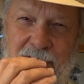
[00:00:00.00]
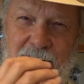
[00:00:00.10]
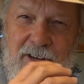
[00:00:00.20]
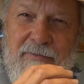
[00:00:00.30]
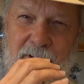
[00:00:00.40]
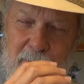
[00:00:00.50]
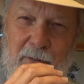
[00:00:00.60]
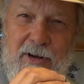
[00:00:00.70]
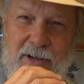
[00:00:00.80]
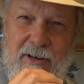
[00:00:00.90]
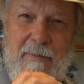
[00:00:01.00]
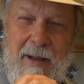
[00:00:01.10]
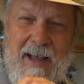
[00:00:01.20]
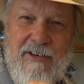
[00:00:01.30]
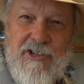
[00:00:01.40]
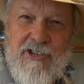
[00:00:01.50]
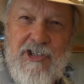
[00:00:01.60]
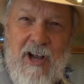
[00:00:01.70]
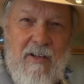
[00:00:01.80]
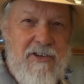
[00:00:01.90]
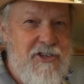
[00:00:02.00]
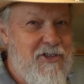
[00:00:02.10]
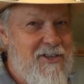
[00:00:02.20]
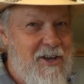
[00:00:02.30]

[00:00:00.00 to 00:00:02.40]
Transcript: that you feel pretty good about as a geologist